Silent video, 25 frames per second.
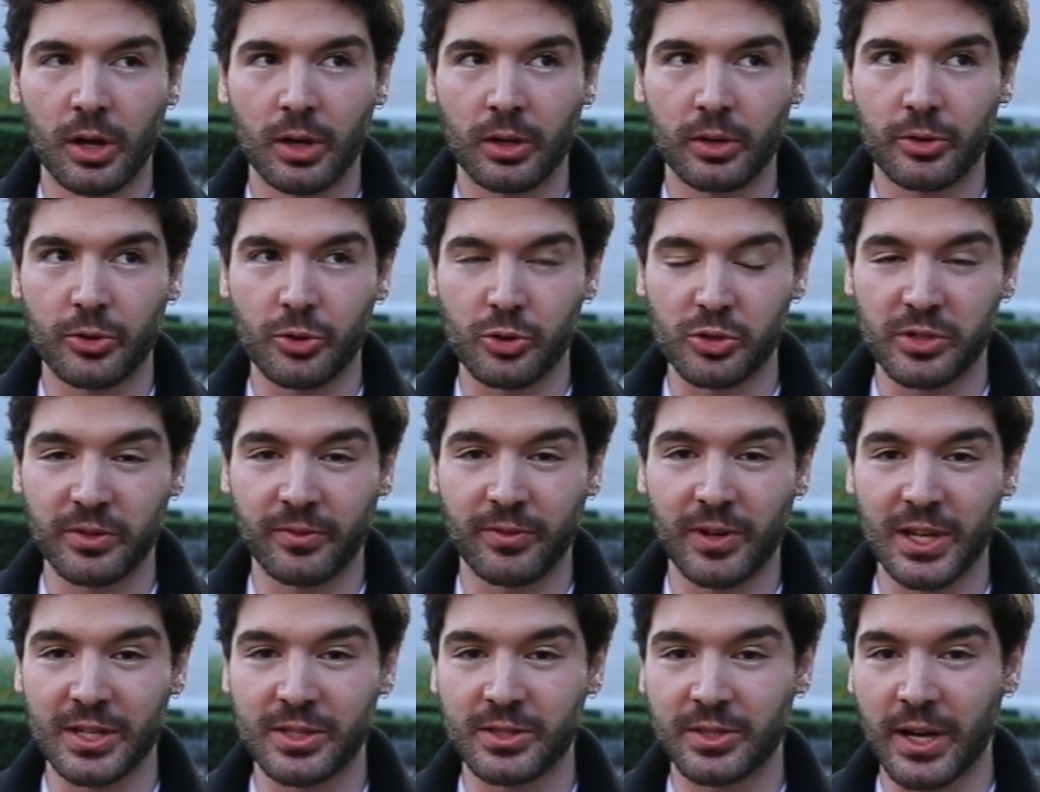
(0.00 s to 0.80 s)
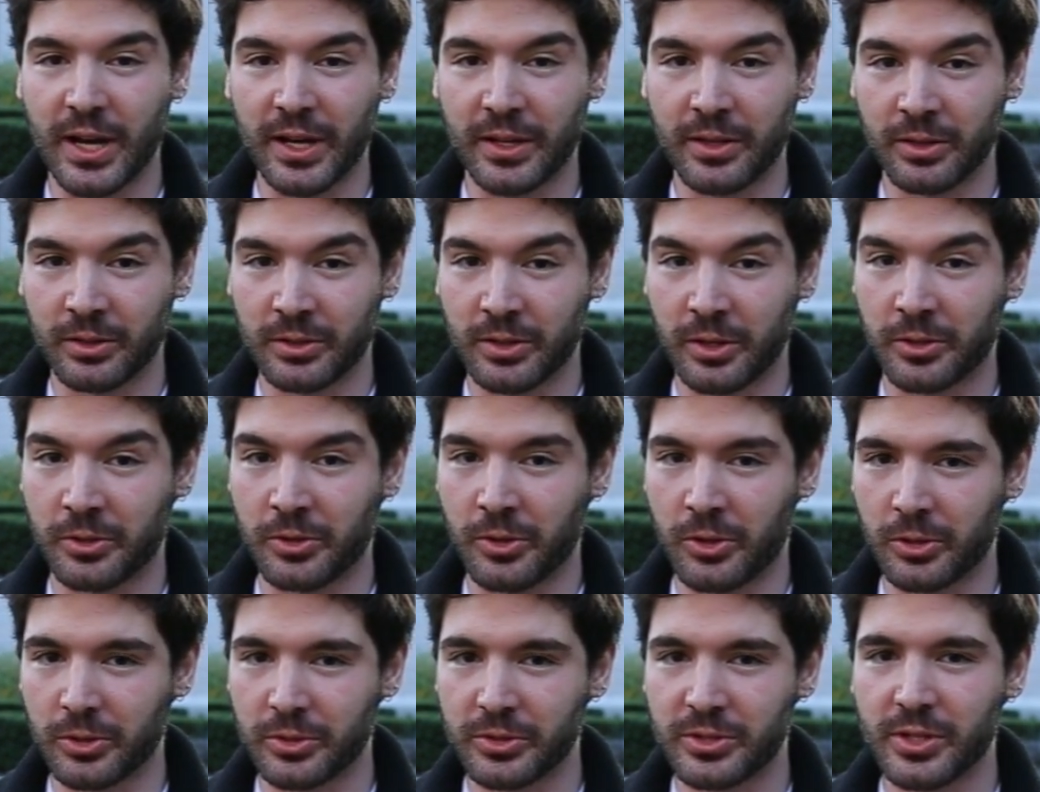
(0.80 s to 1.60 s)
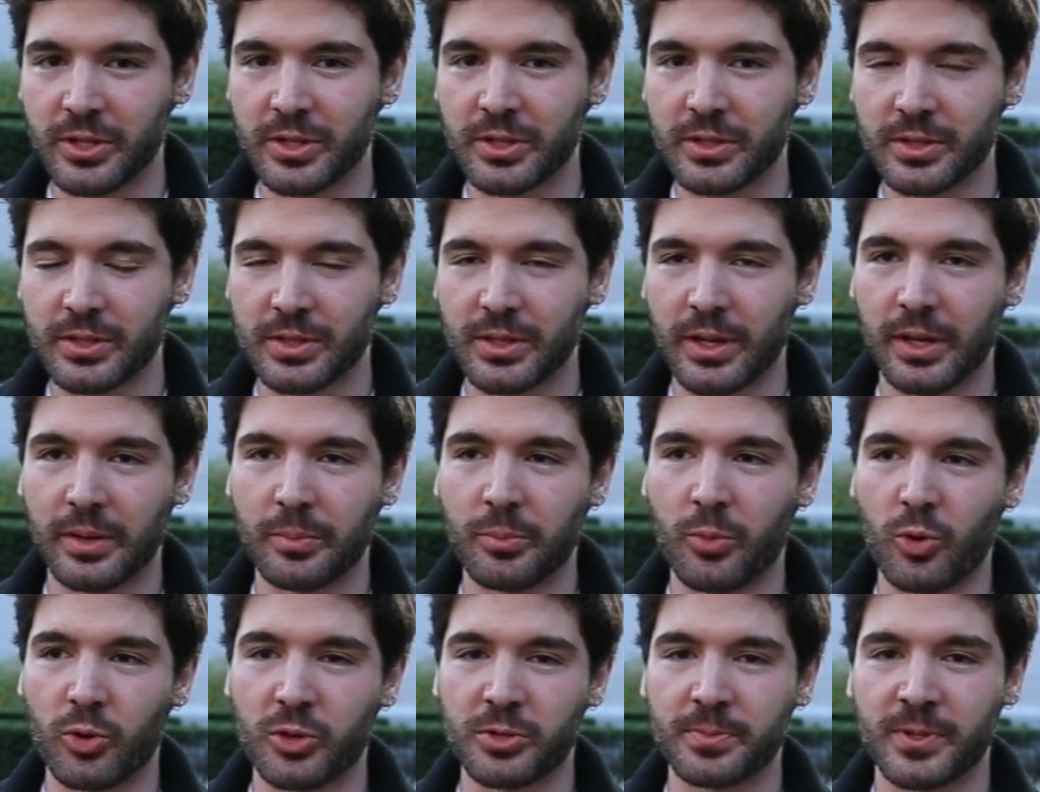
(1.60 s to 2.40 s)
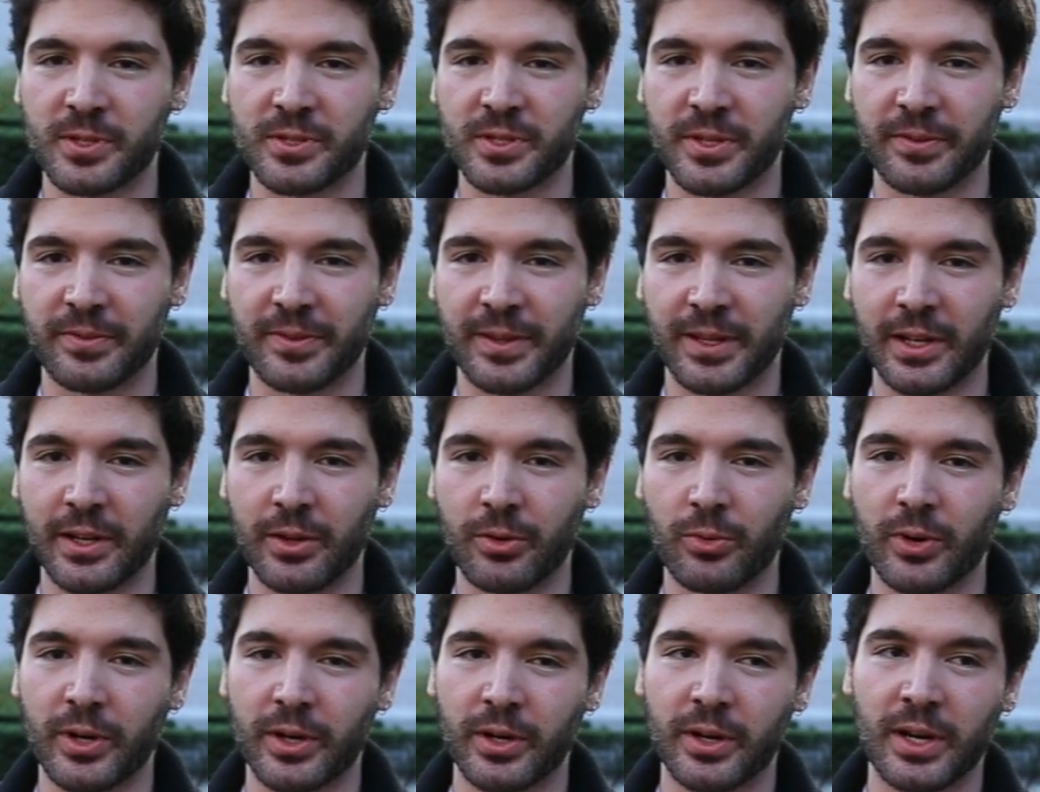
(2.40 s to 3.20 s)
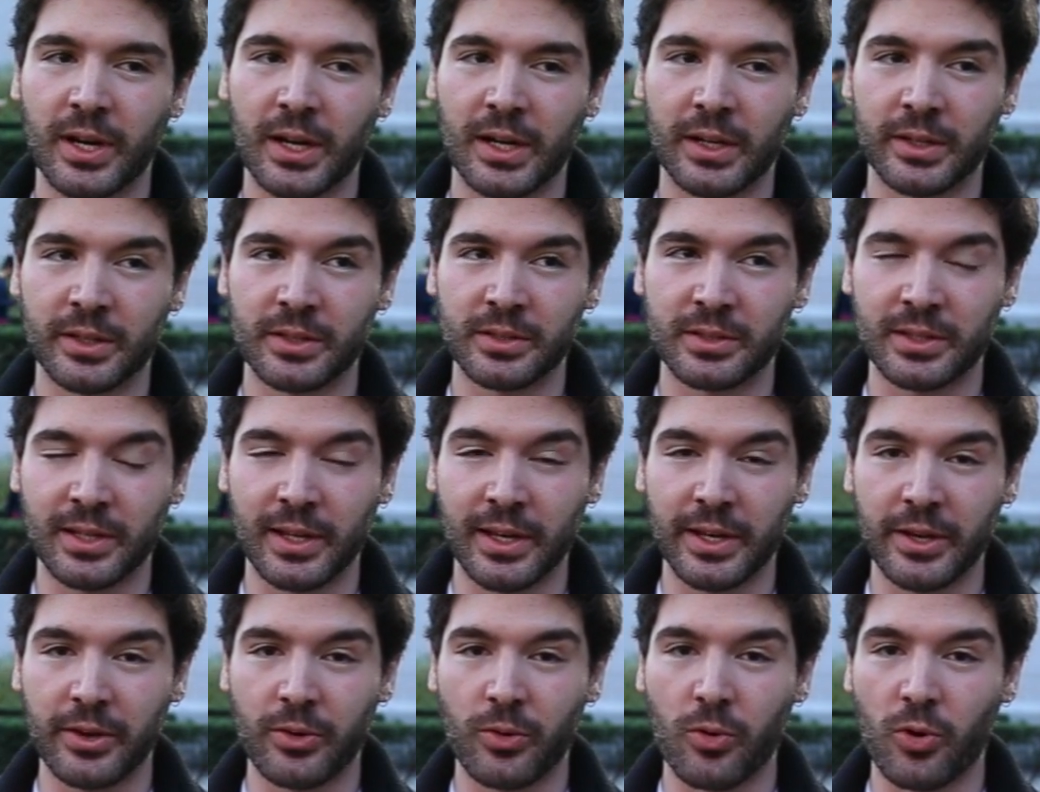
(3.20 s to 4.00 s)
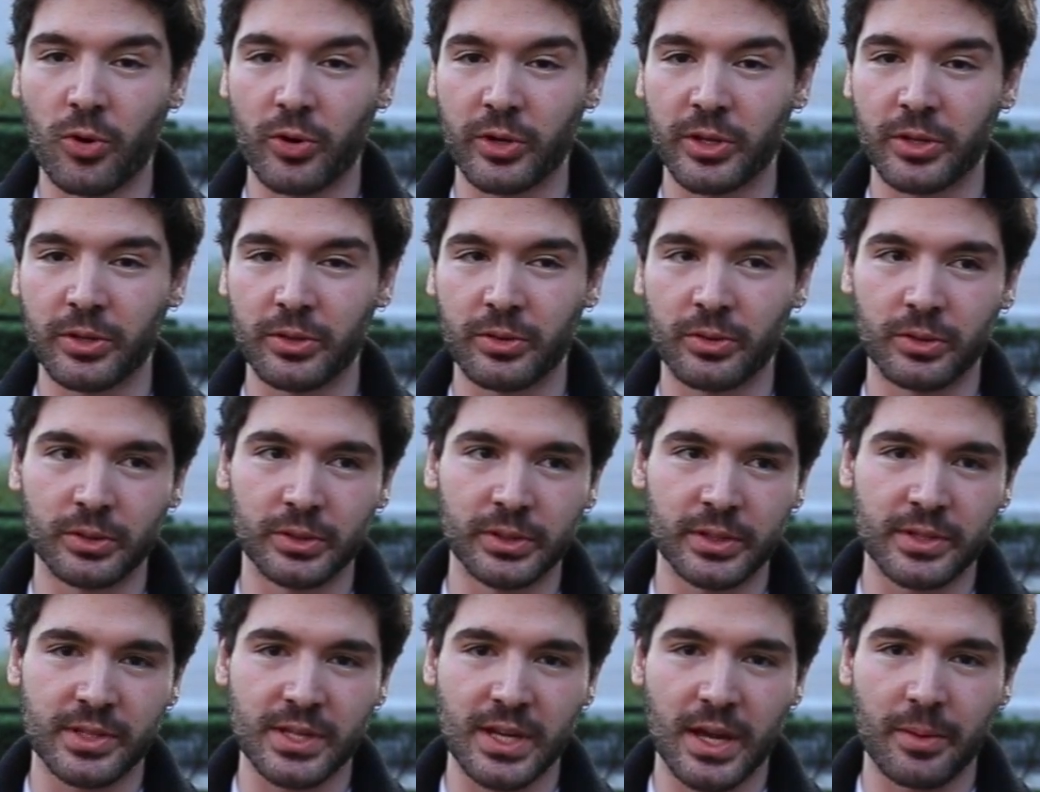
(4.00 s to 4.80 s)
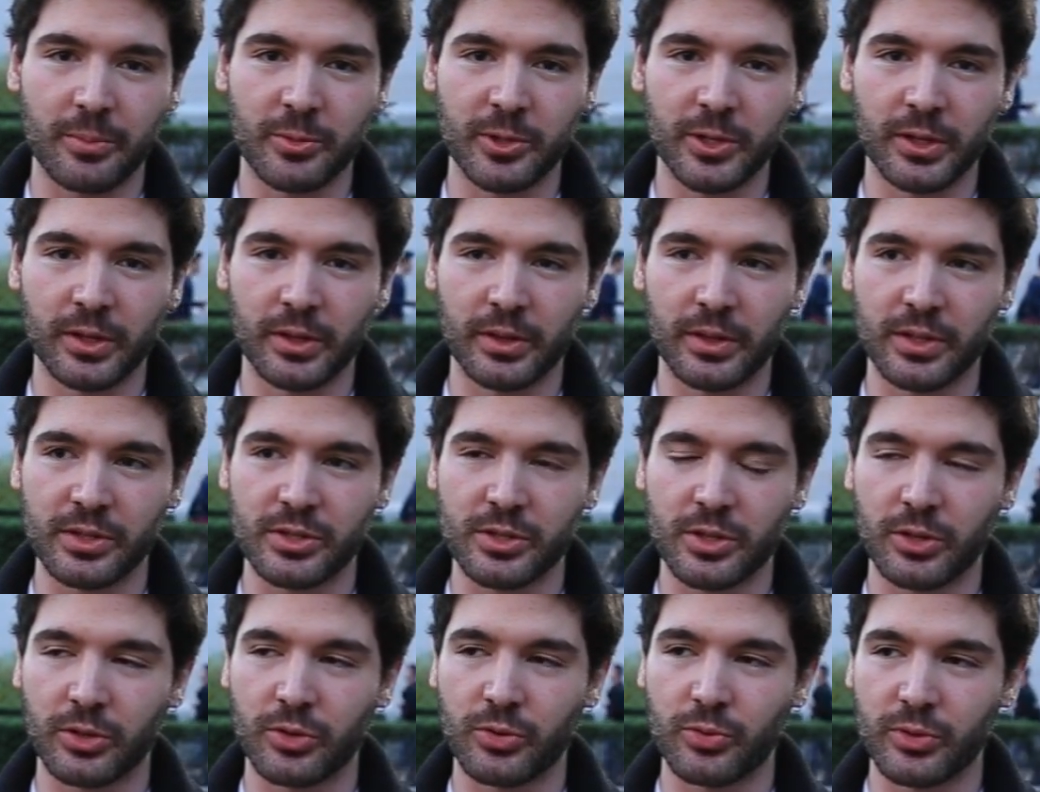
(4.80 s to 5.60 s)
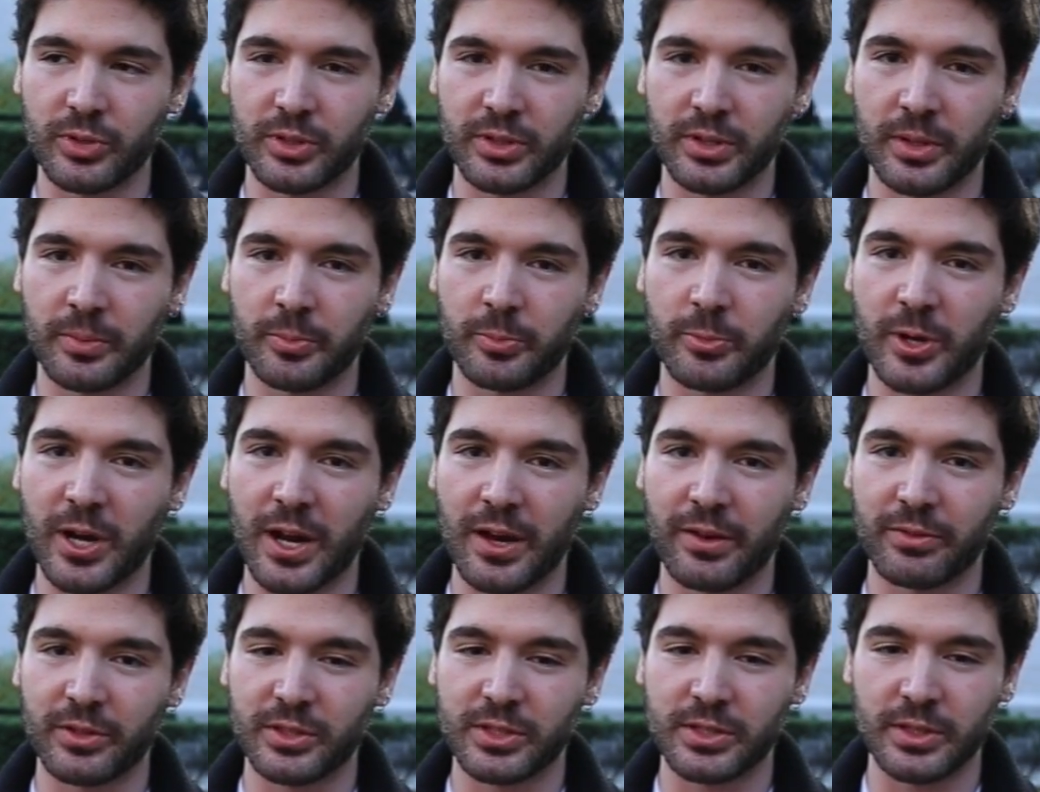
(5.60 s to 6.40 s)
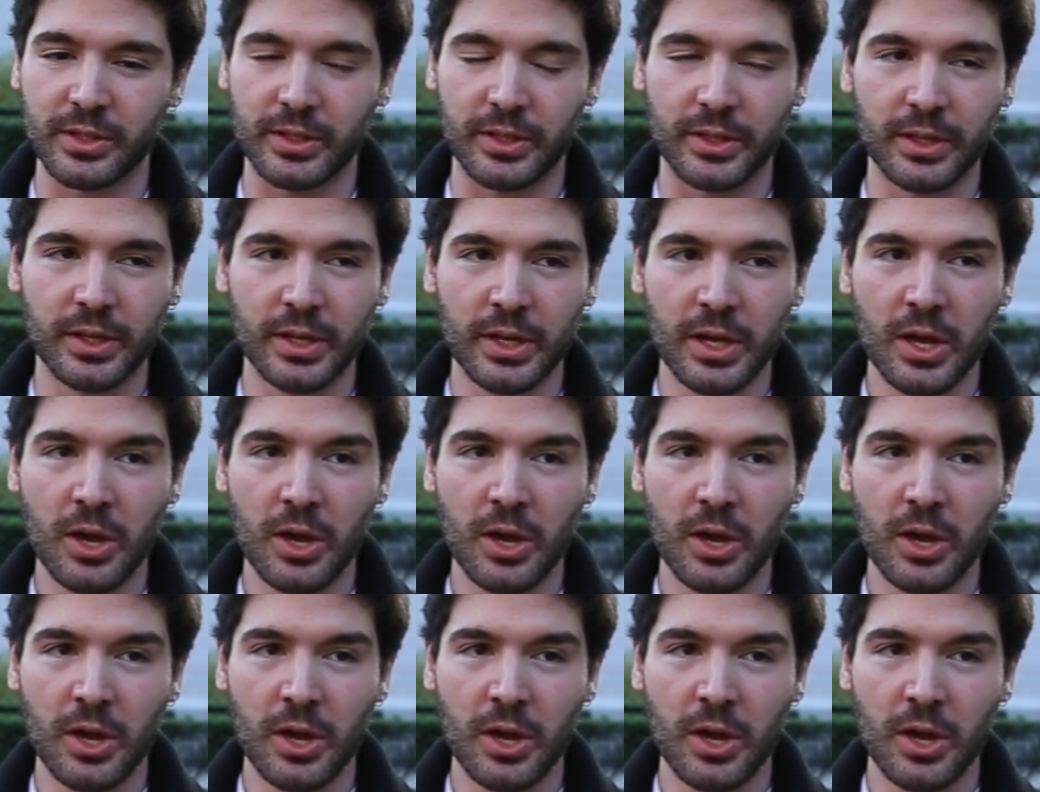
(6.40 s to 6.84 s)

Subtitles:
cross-device tracking technologies, and more specifically, we're currently working on examining the security and privacy